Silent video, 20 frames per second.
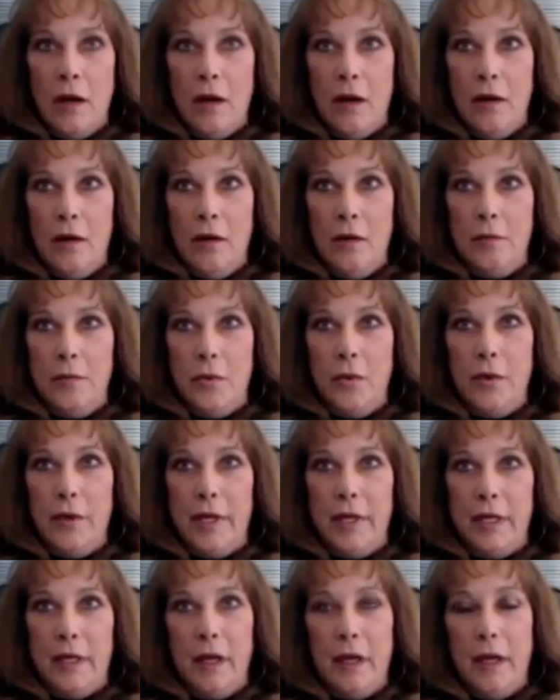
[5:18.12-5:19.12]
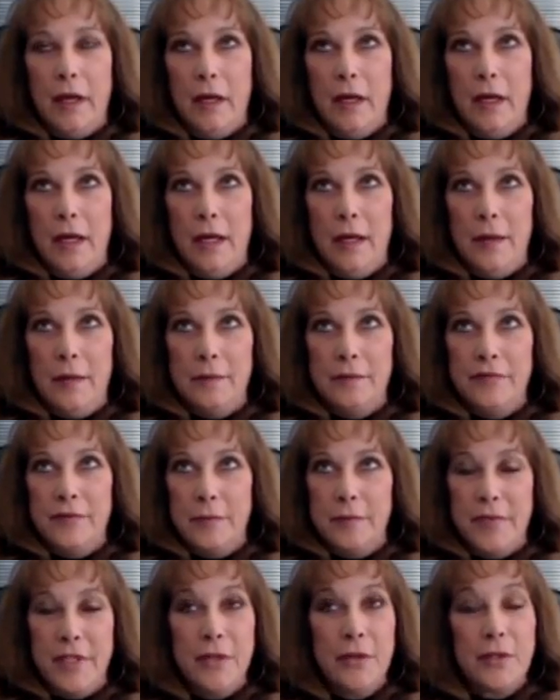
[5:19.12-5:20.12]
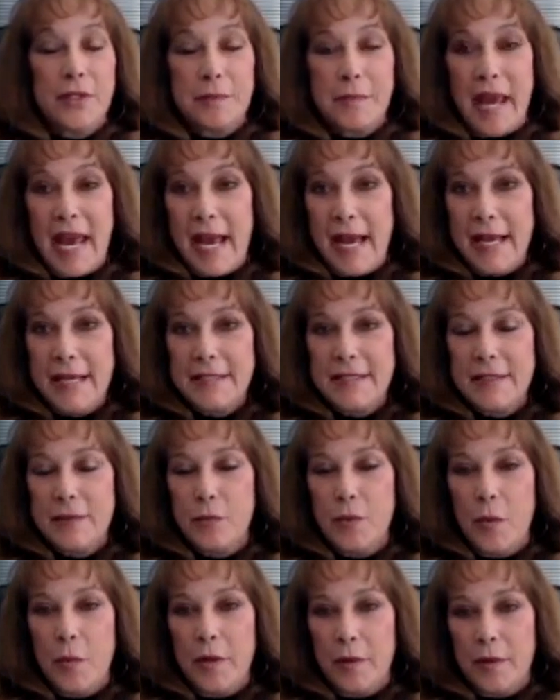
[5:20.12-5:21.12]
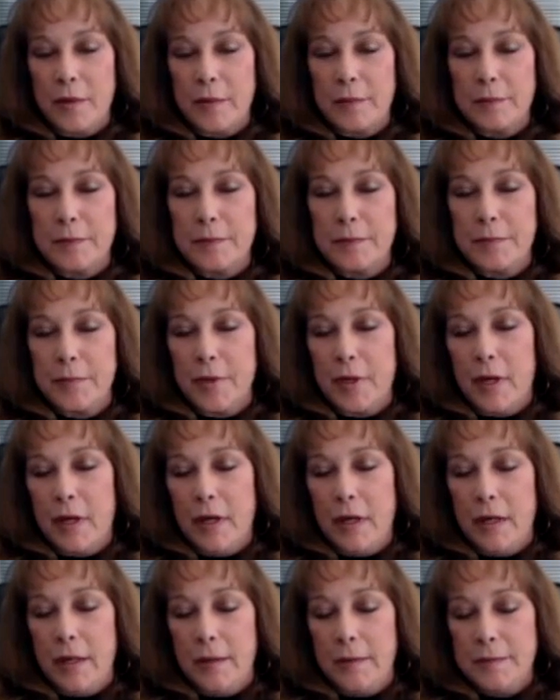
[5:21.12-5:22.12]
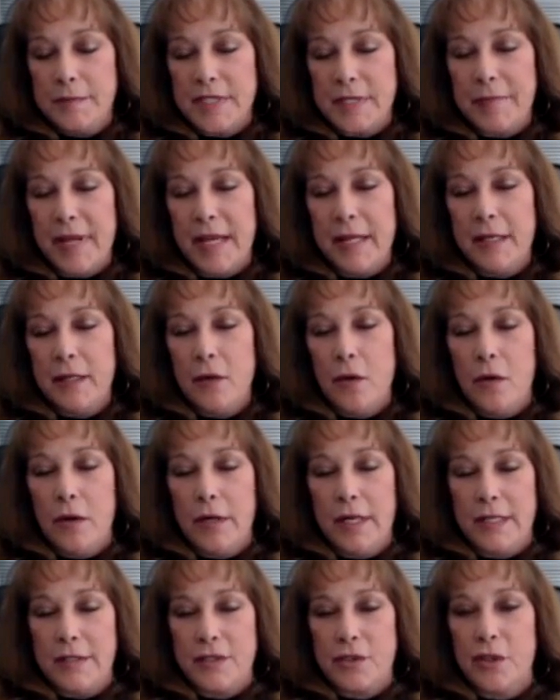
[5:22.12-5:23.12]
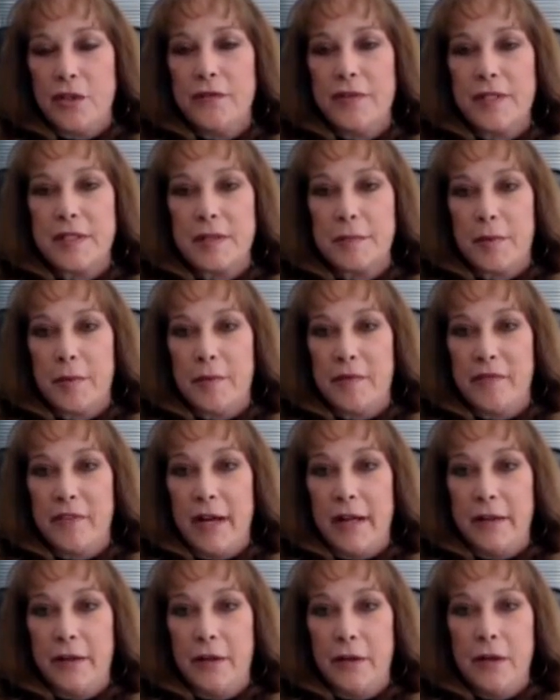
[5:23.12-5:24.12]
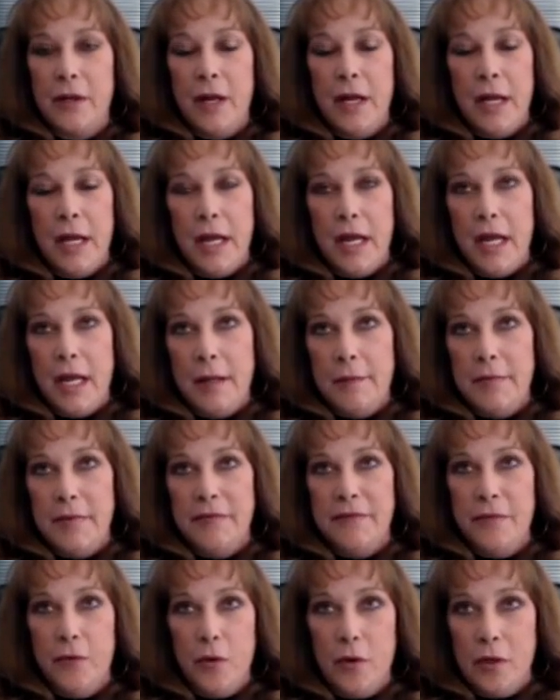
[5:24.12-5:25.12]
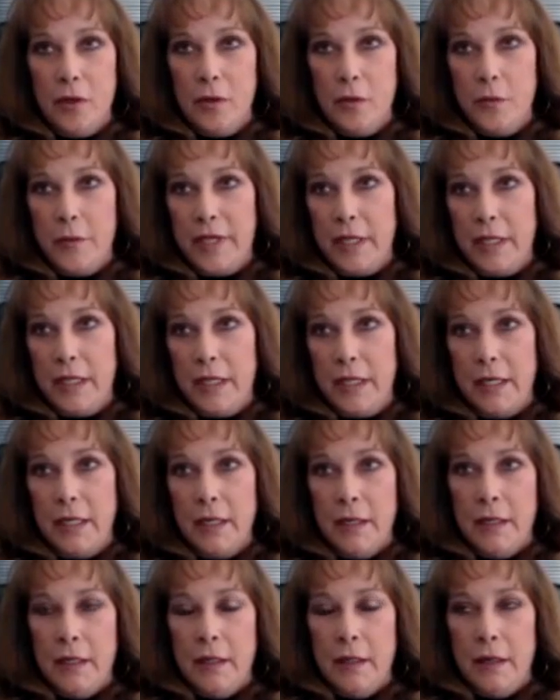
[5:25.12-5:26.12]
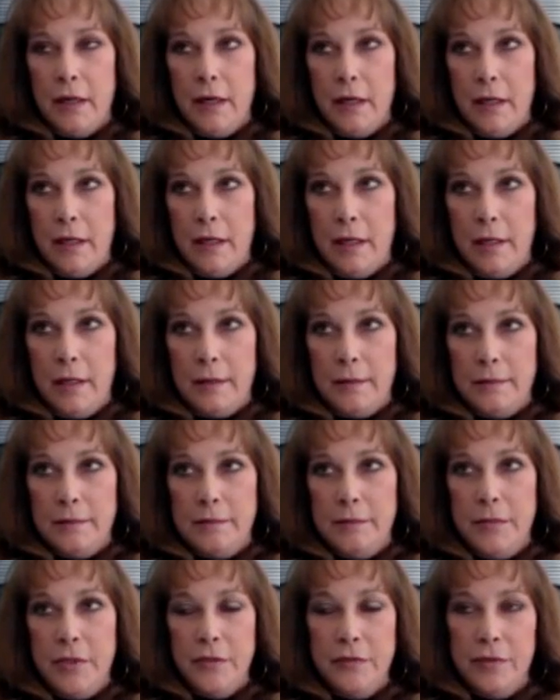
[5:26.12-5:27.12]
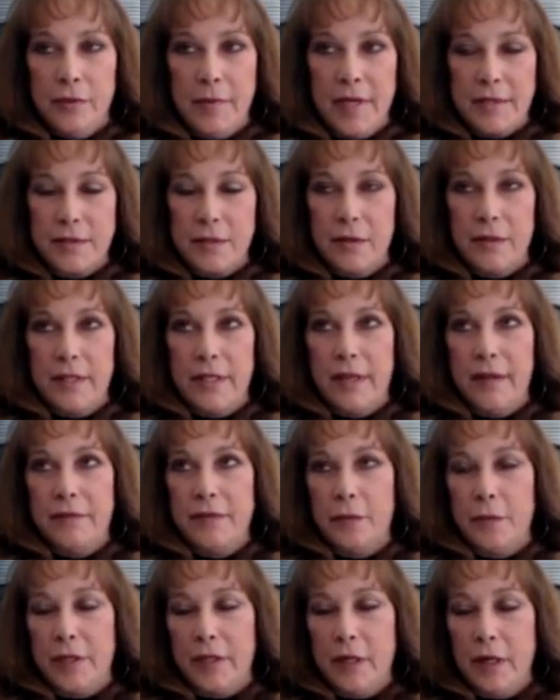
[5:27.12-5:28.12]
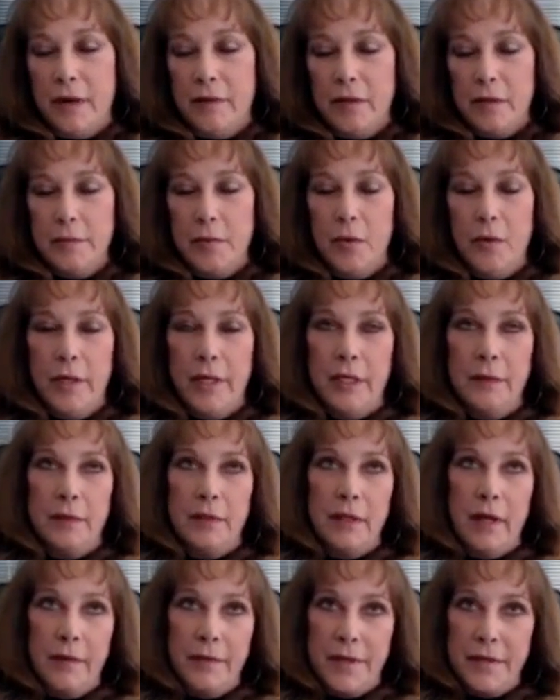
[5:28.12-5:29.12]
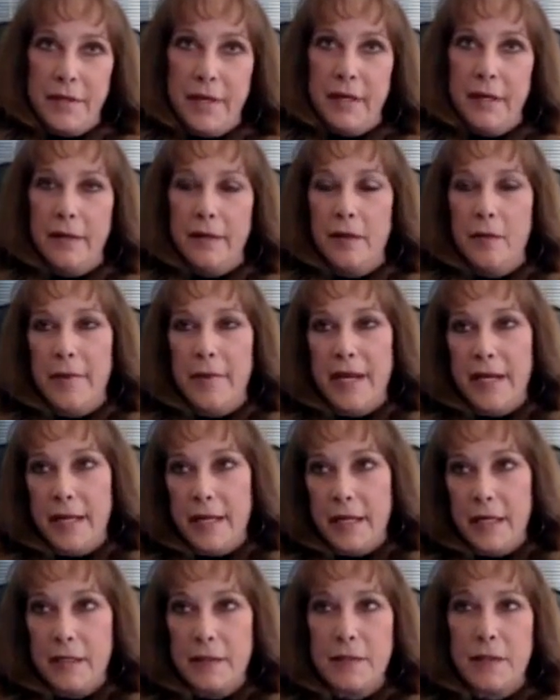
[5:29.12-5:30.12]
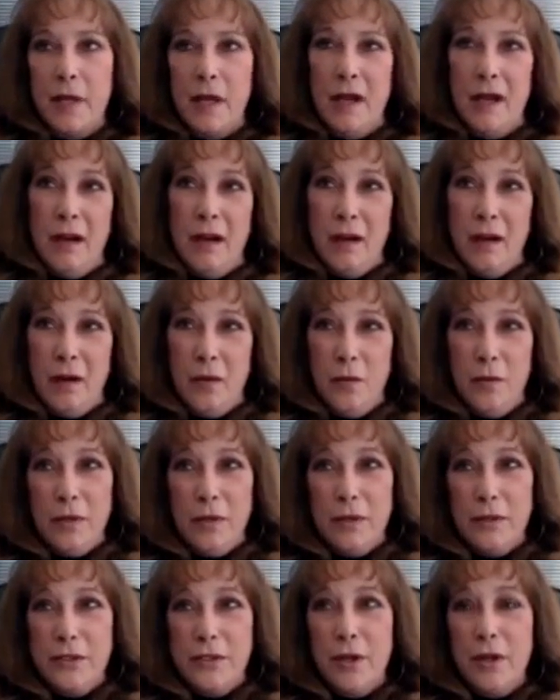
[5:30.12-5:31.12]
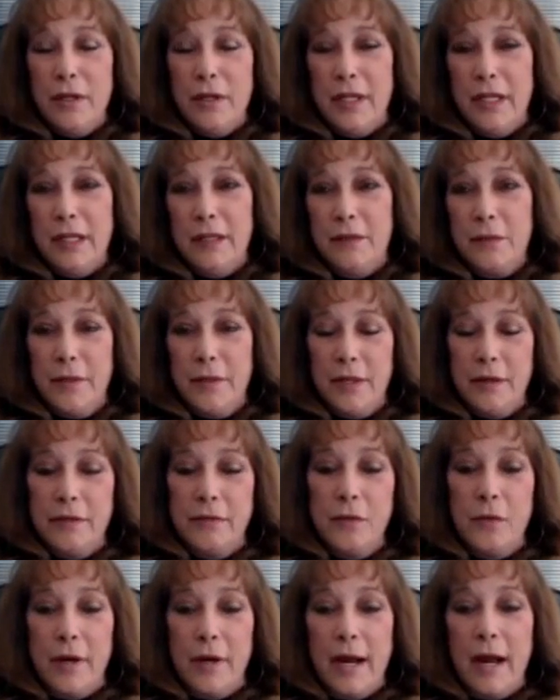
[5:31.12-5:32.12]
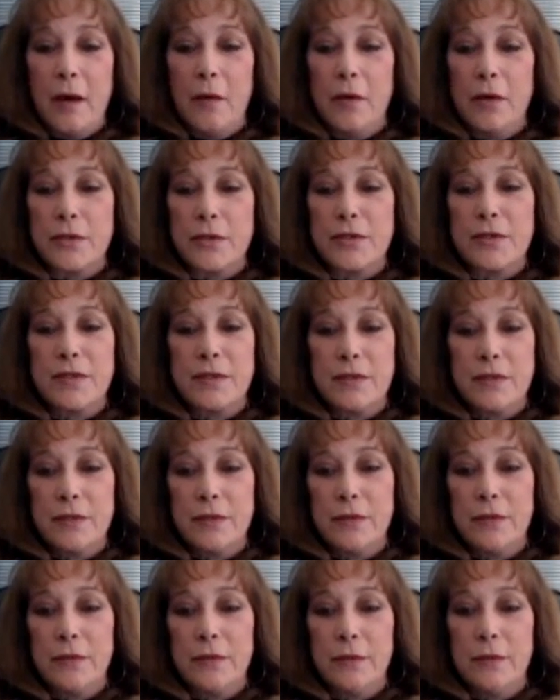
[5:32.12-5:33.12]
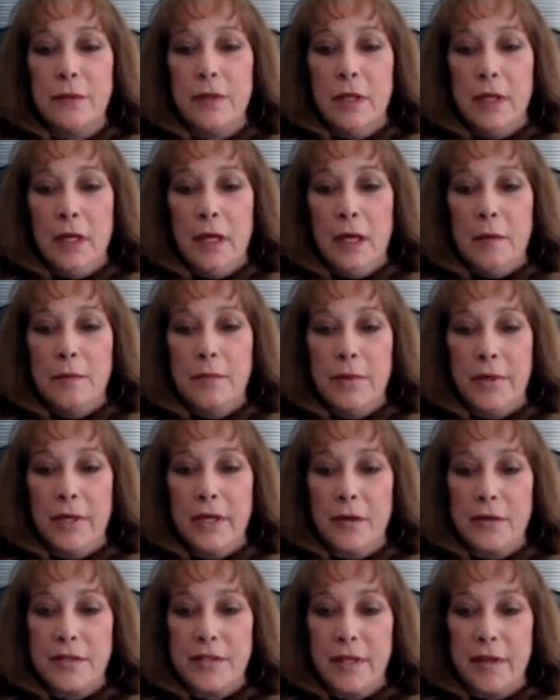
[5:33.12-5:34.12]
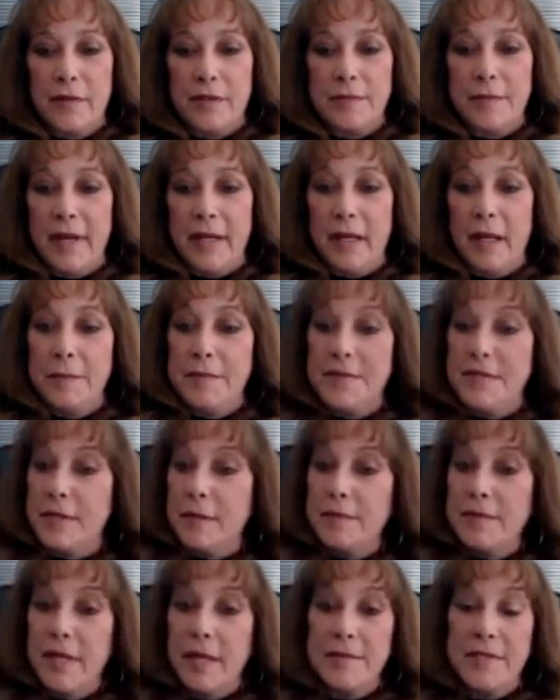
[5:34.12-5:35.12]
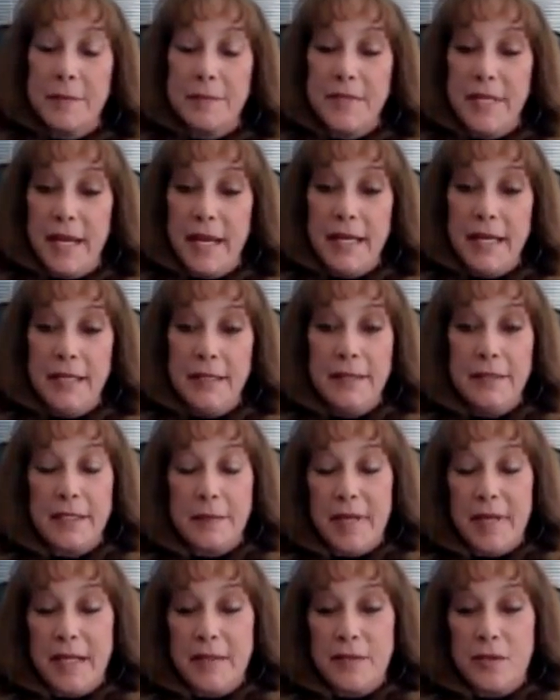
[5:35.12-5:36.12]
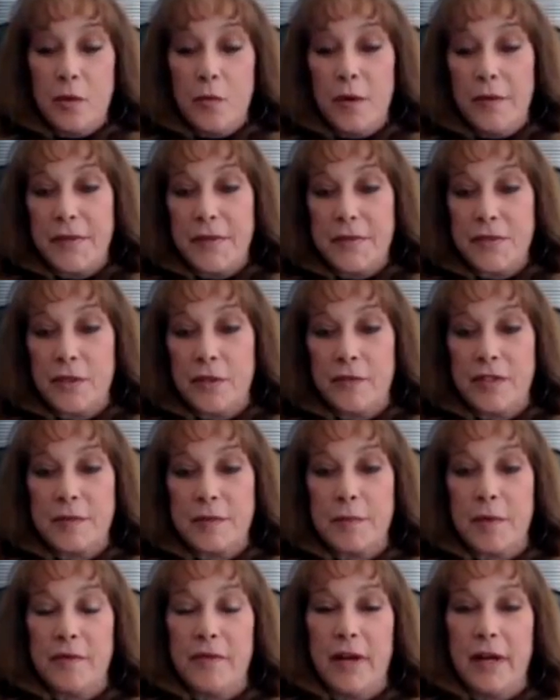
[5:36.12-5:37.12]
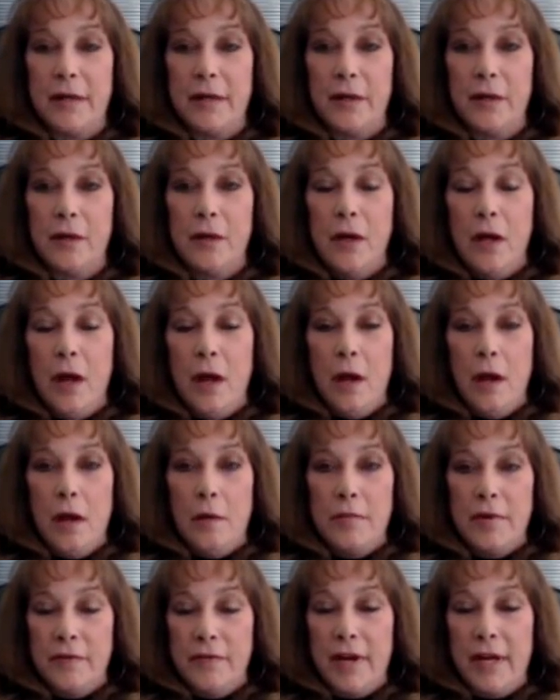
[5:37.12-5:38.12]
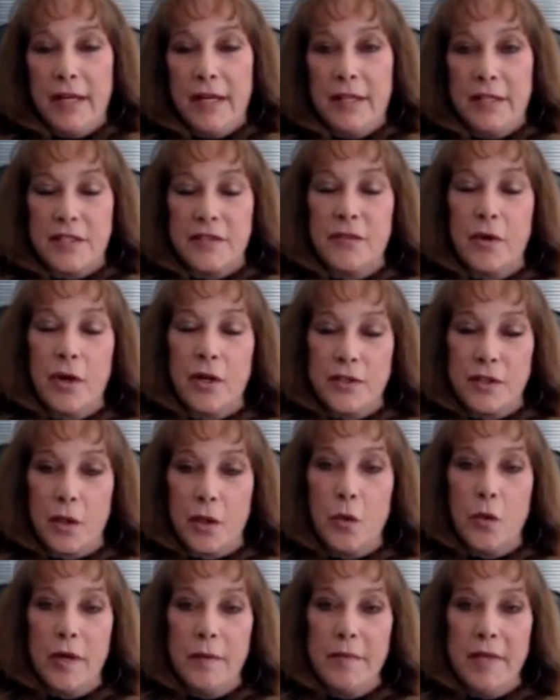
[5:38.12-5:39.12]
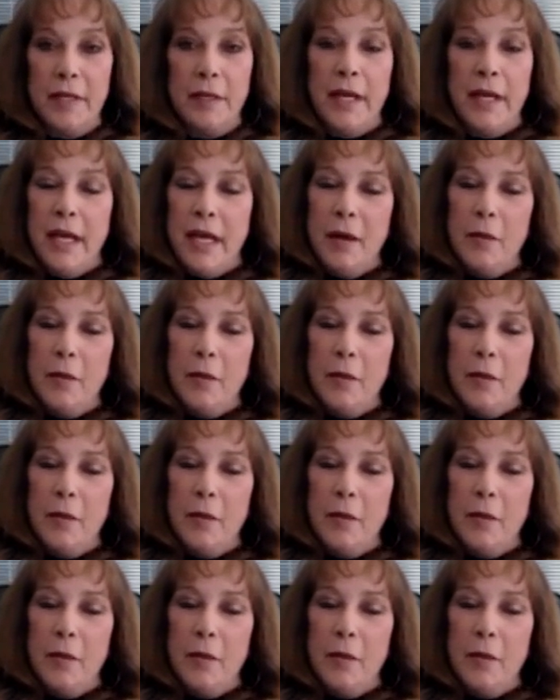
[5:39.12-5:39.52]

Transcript: Oh boy. From years past when we were dependent on a service provider, and before we moved from SRDF to Recover Point and got the data domains, we're talking 3 or 4 hours to bring ourselves back up, sometimes up to 8, depends on what the service provider provided as far as equipment.